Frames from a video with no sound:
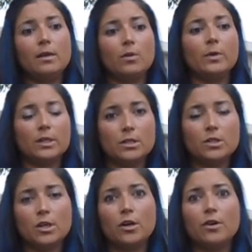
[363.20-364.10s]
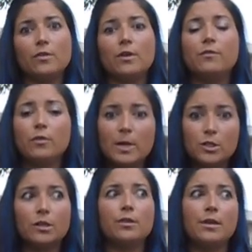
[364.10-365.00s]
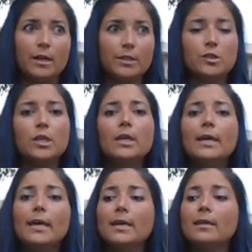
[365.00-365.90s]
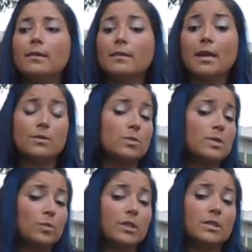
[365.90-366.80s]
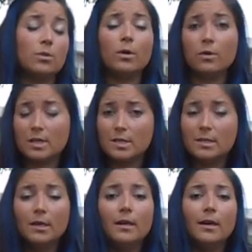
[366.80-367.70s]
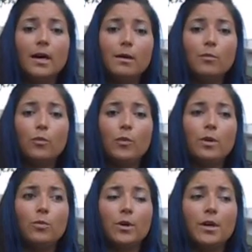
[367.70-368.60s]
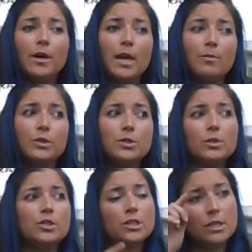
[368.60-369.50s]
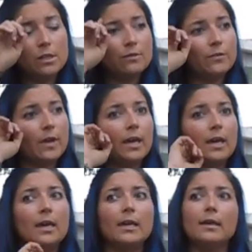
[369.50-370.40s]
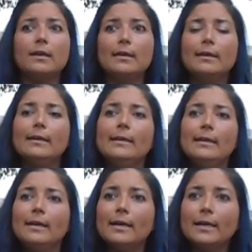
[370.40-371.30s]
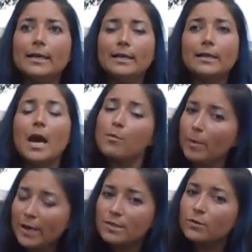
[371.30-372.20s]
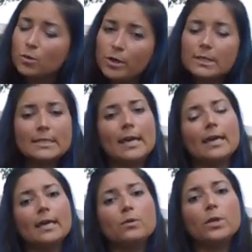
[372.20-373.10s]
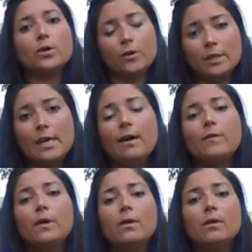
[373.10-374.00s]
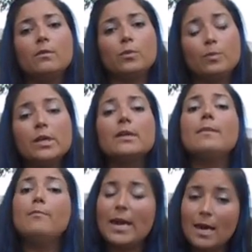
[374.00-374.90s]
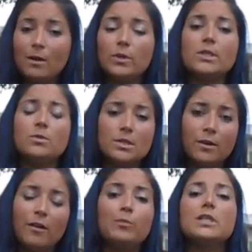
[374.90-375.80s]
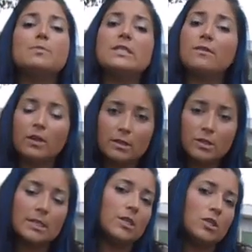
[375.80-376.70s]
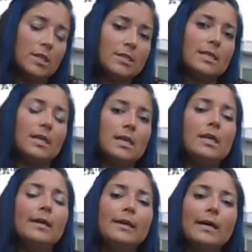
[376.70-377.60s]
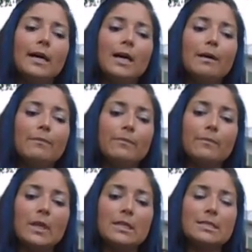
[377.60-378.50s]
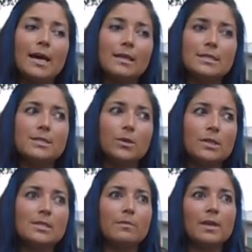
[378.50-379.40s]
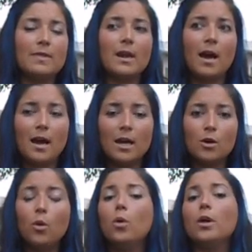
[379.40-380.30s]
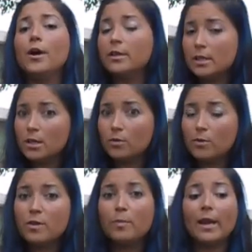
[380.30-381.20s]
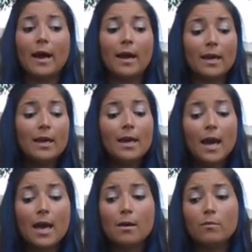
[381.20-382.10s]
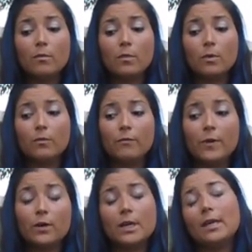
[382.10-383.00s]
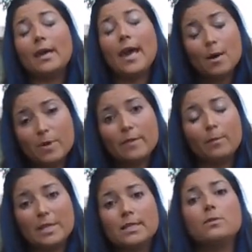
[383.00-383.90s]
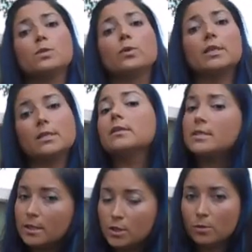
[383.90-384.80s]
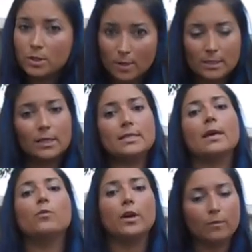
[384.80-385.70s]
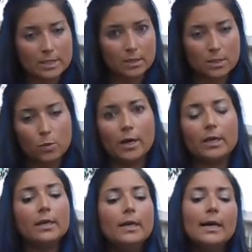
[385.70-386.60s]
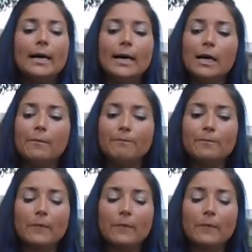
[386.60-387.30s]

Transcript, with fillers: and they were willing to share their information, their knowledge, and the council was willing to work with us. Um, we were able to achieve a compromise of sorts, and we currently have a repeal on the ban. We do still have breed-specific legislation in the city. Um, it's not necessarily something that I wholeheartedly agree with, but I am very happy that my city was willing to listen to its residents and what our residents wanted. Um,